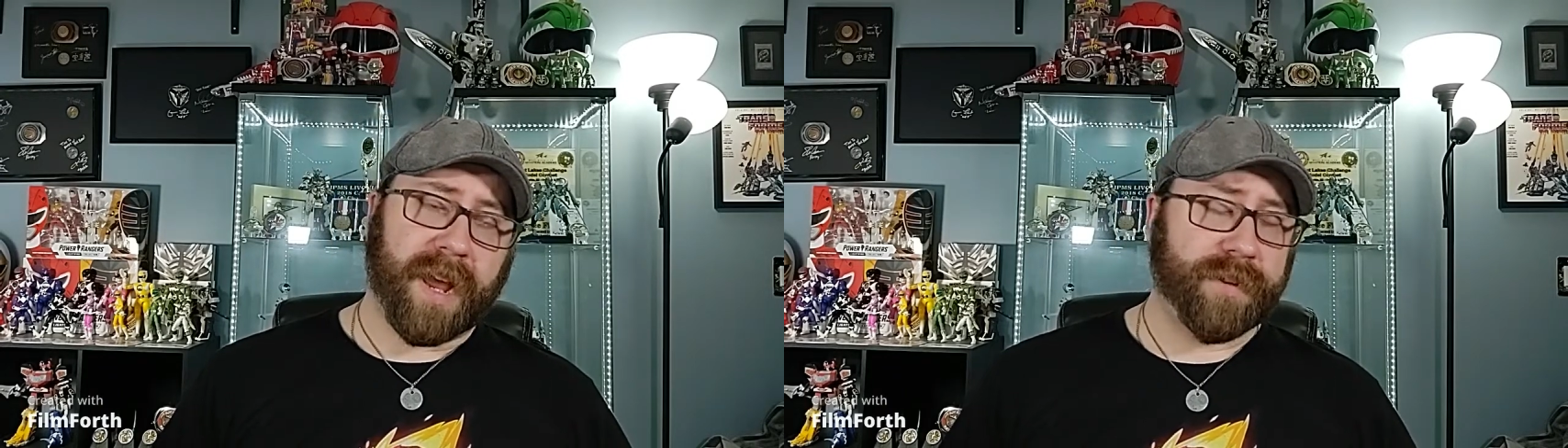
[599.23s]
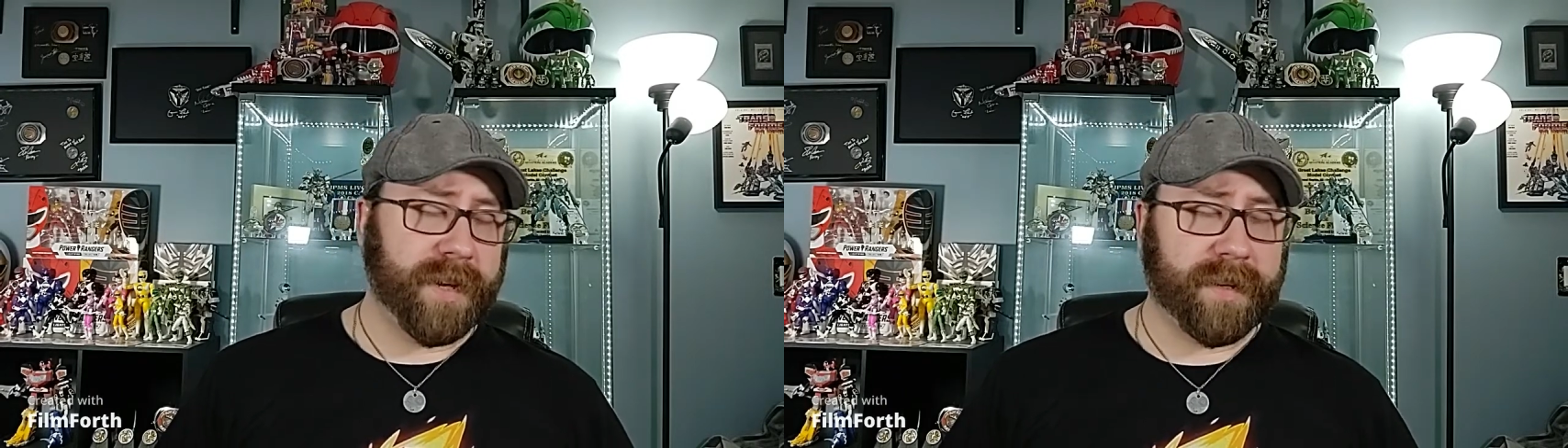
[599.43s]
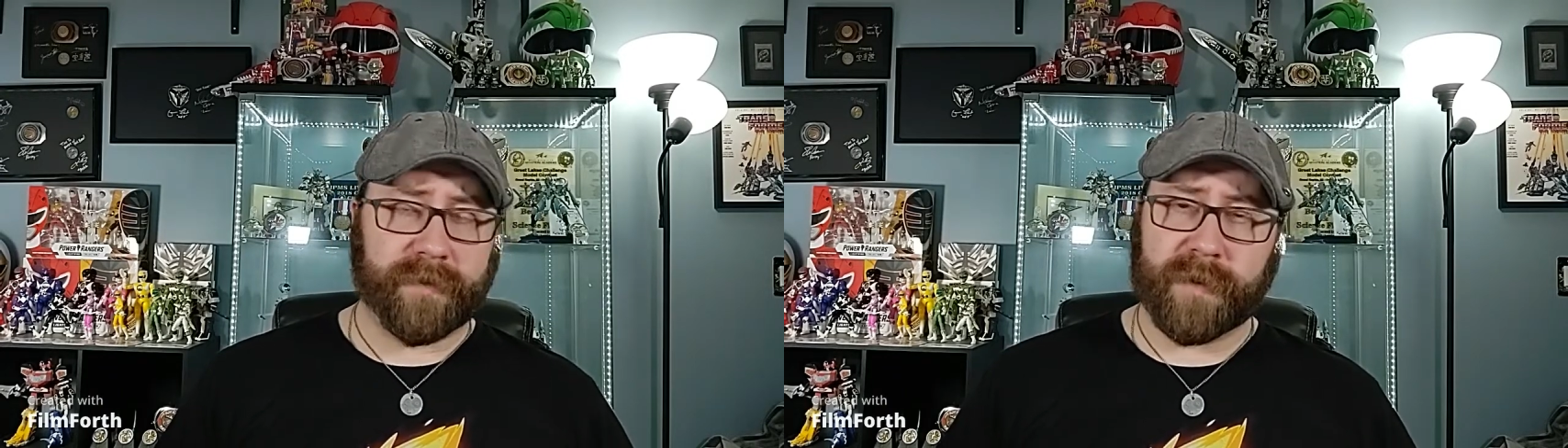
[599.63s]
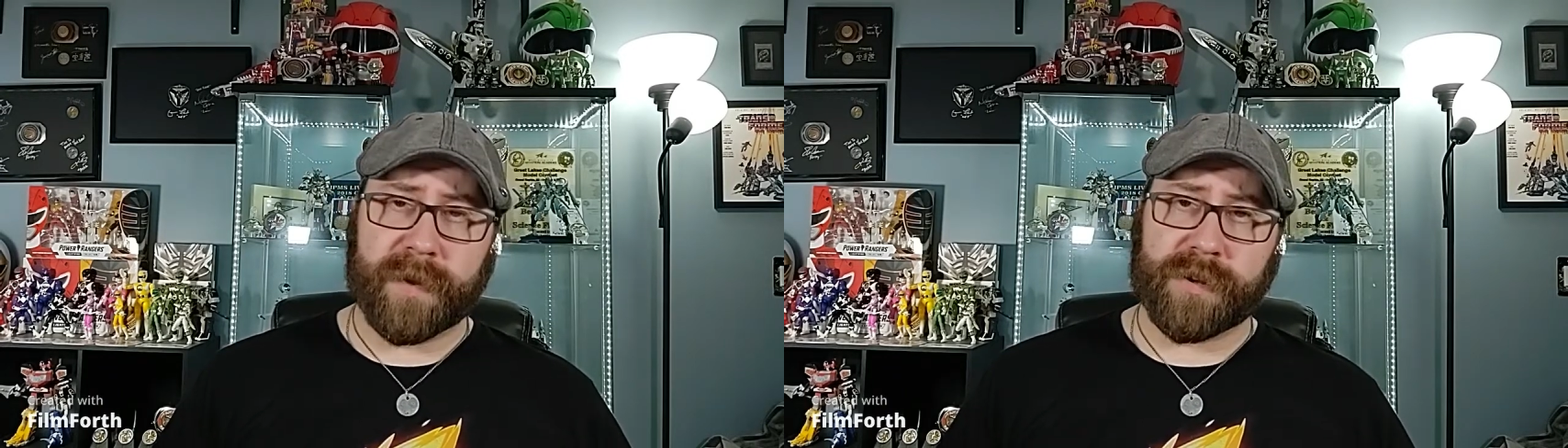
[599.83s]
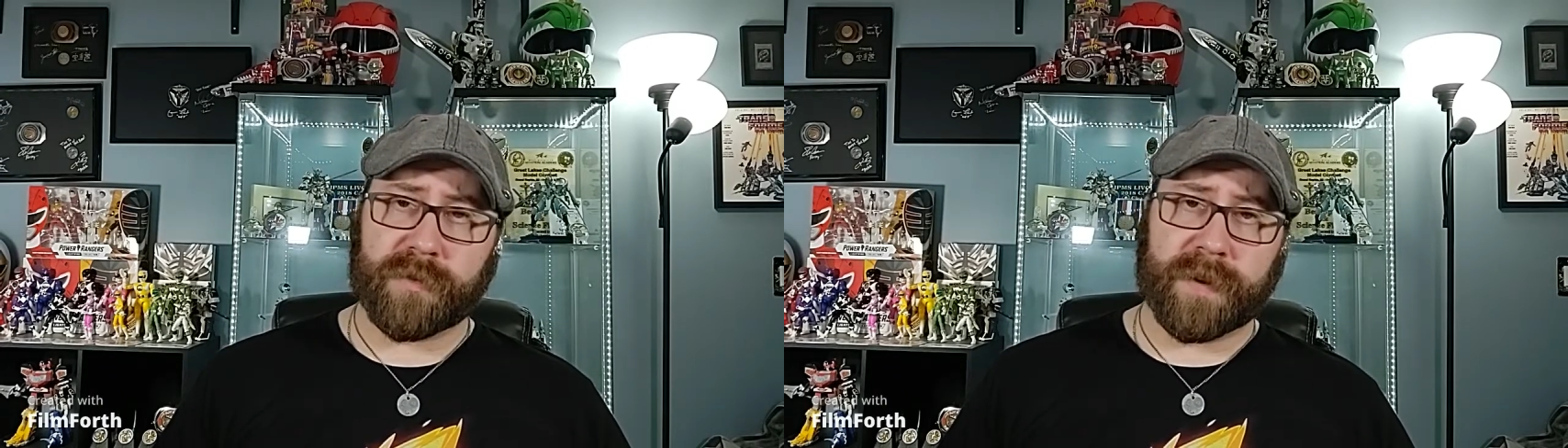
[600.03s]
I checked every
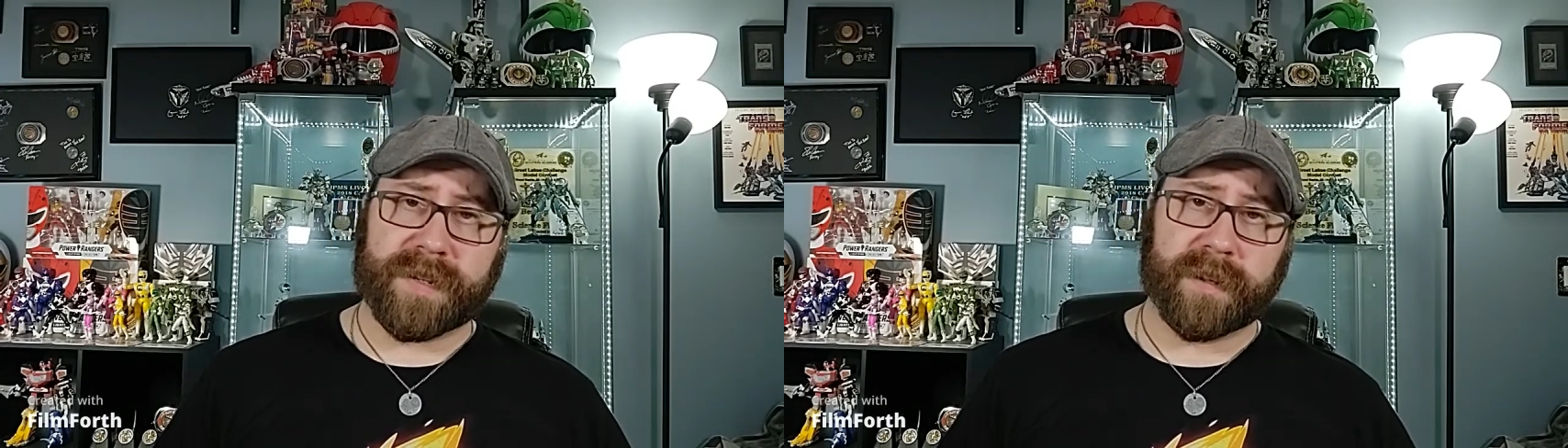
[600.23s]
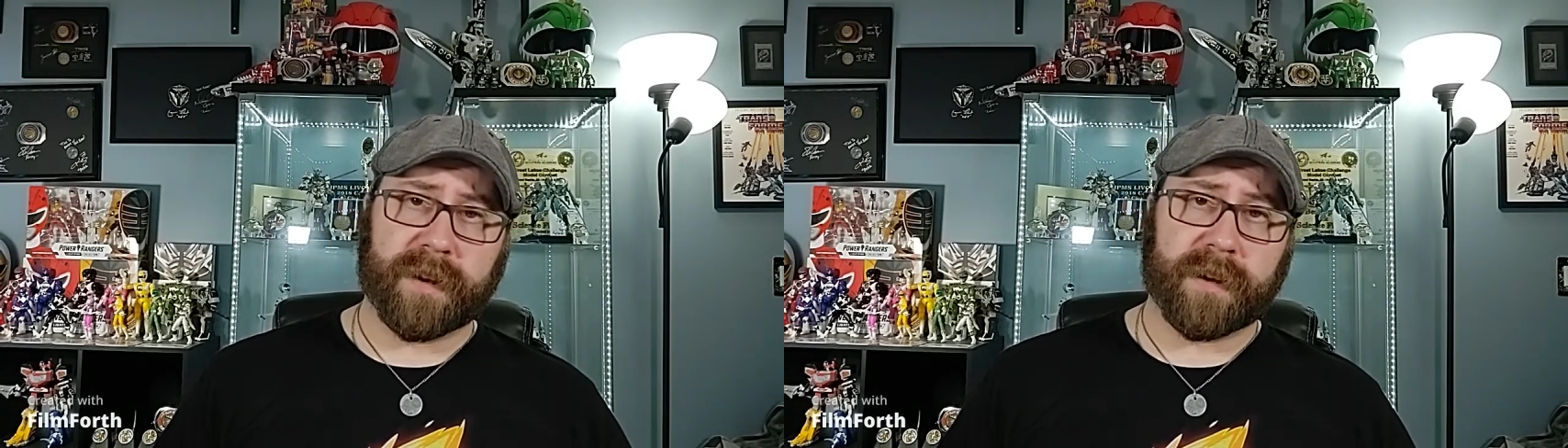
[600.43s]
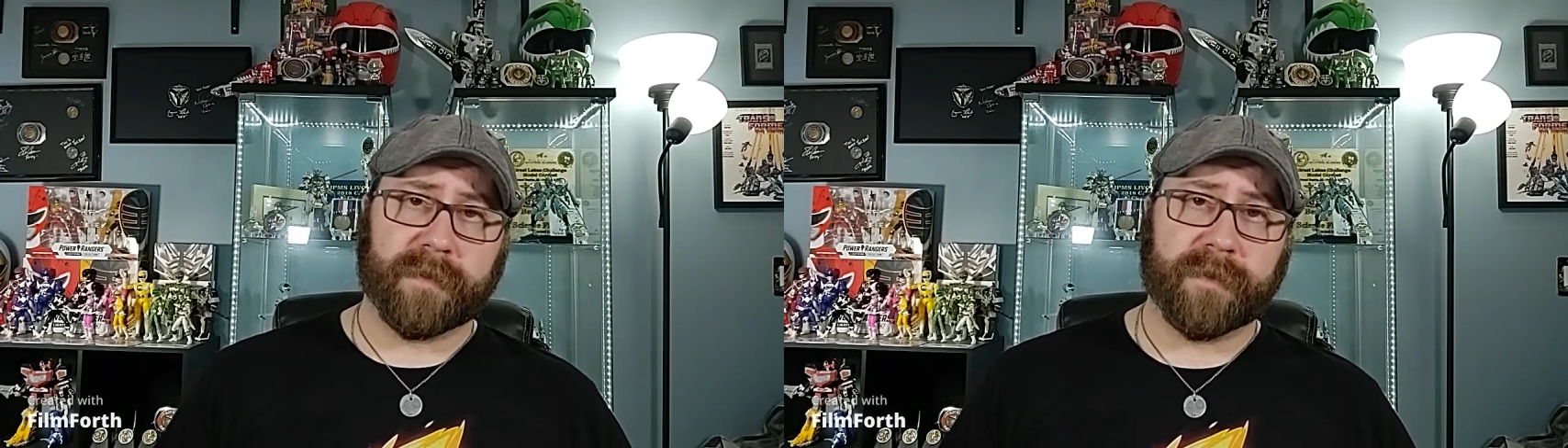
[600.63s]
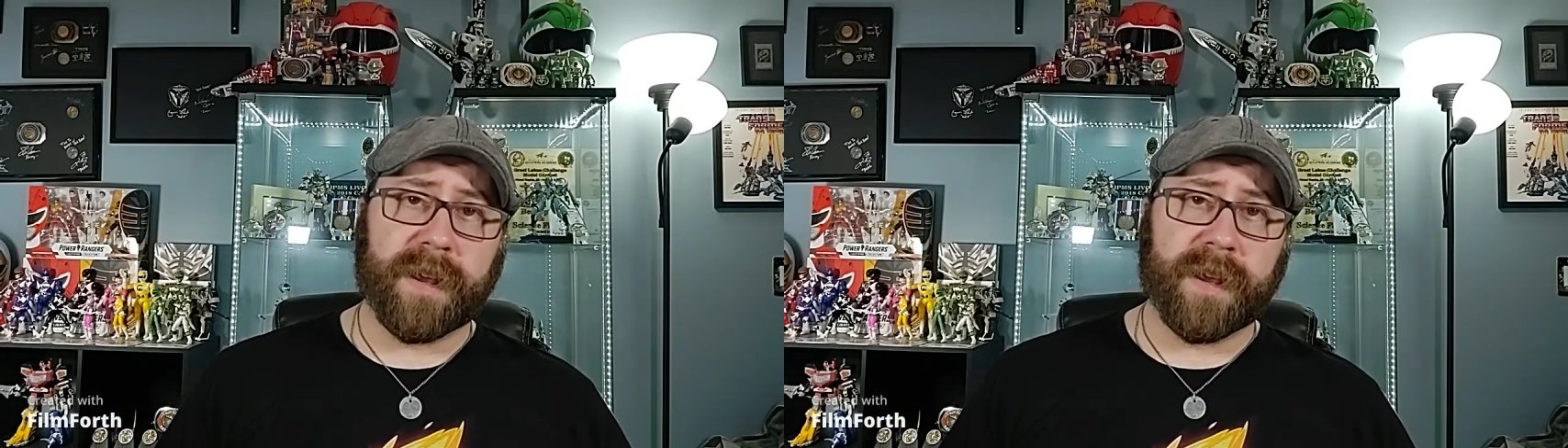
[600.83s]
major retailer I could